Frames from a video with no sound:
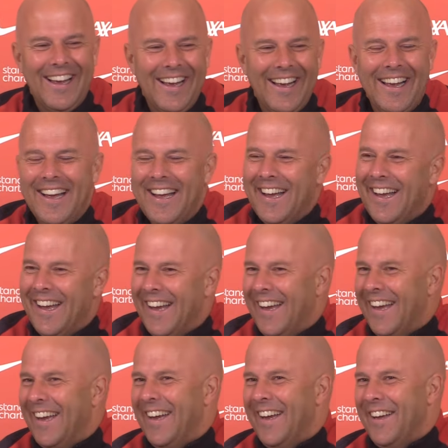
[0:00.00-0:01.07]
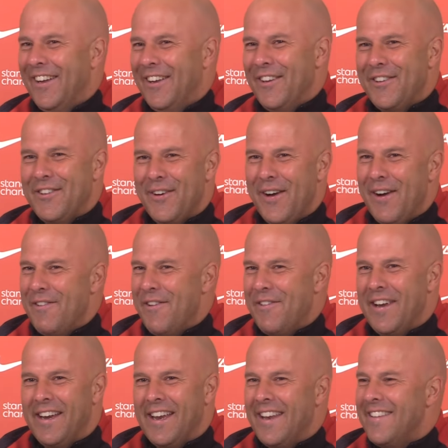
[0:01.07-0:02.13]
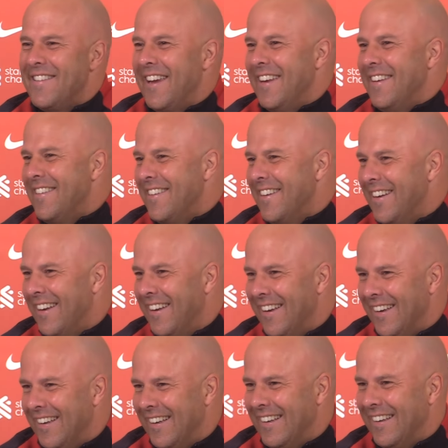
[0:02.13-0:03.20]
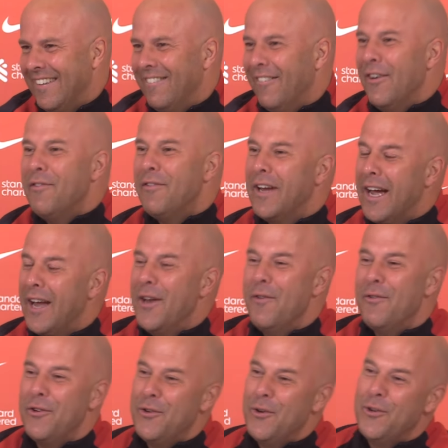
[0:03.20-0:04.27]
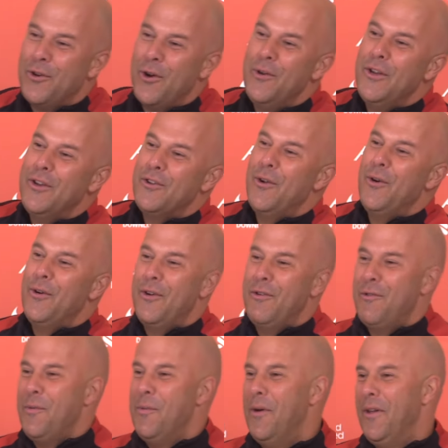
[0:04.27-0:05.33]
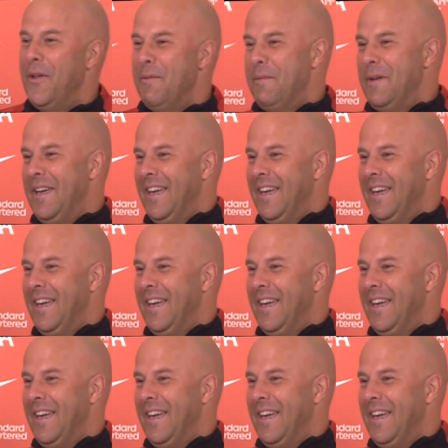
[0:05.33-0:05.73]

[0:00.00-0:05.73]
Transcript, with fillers: uh, so everything can change one thing I know for sure: Tony is longer in football than me.